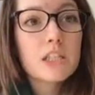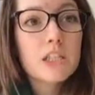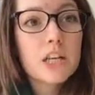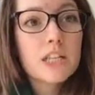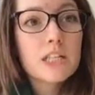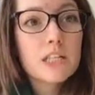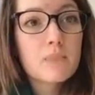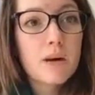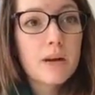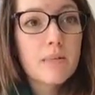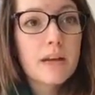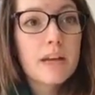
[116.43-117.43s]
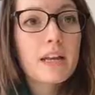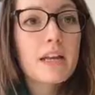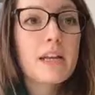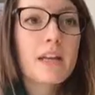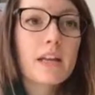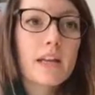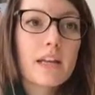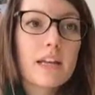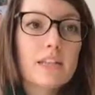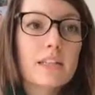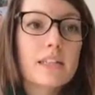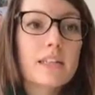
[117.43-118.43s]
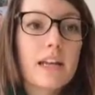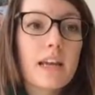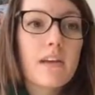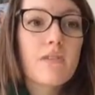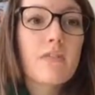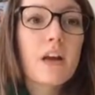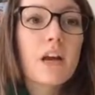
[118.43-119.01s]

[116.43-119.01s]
Chinese department is if